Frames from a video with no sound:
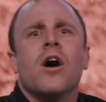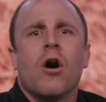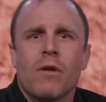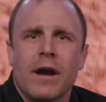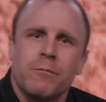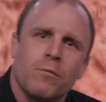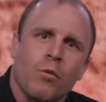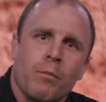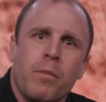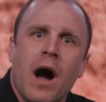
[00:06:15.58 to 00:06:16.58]
All right,
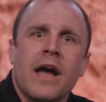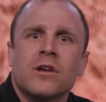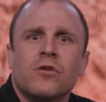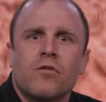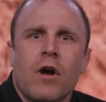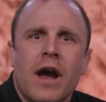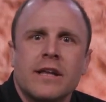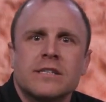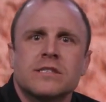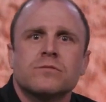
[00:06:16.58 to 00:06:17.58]
we're buying new
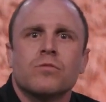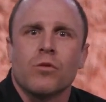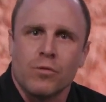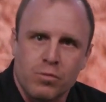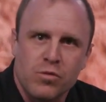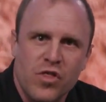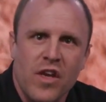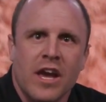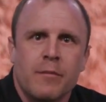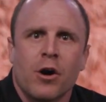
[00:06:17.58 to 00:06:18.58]
varieties. We're
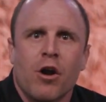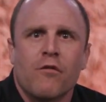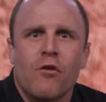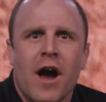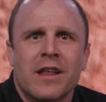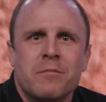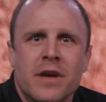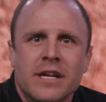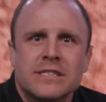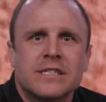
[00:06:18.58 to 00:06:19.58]
thinking about our variety
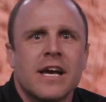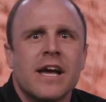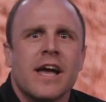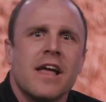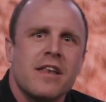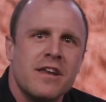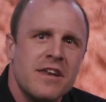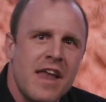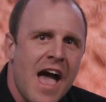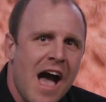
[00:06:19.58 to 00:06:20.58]
mix.
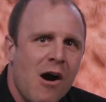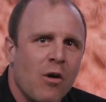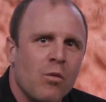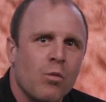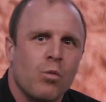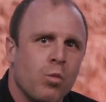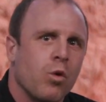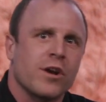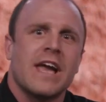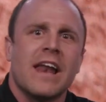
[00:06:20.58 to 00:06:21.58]
Now
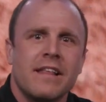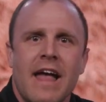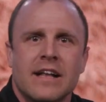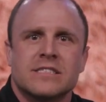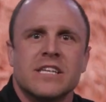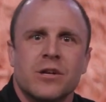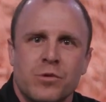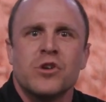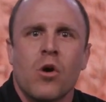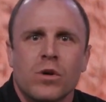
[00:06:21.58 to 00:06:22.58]
we're getting that seed.
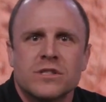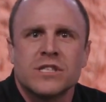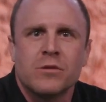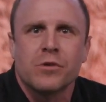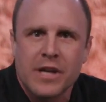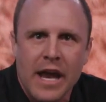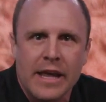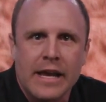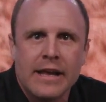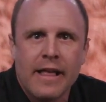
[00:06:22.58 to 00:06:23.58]
We know what seed we're
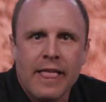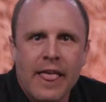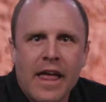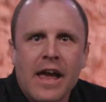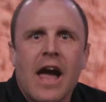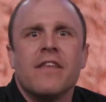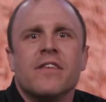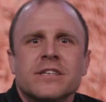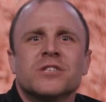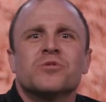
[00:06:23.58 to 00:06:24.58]
getting. And
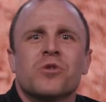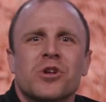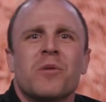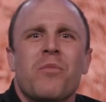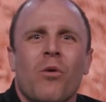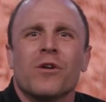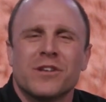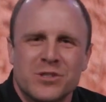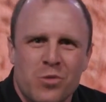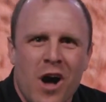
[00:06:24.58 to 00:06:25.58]
this is really
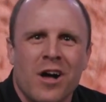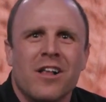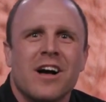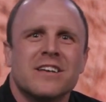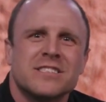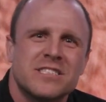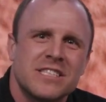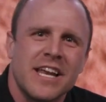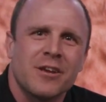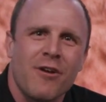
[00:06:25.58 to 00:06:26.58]
important as well.
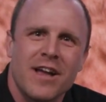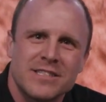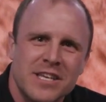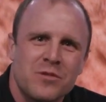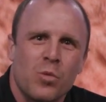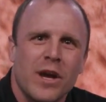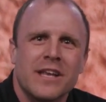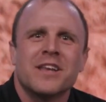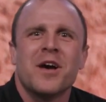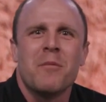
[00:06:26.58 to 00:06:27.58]
Seeding rates in
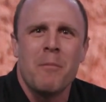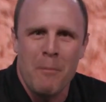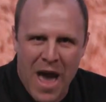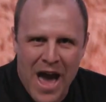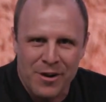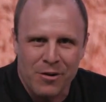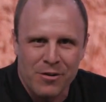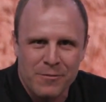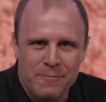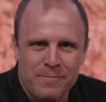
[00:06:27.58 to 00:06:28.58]
wheat matter.
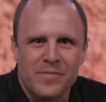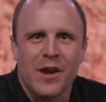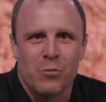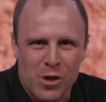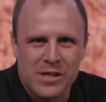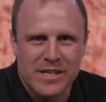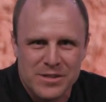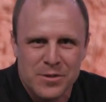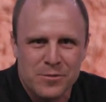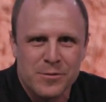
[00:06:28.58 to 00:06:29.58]
They really
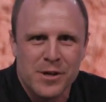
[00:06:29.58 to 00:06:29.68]
do.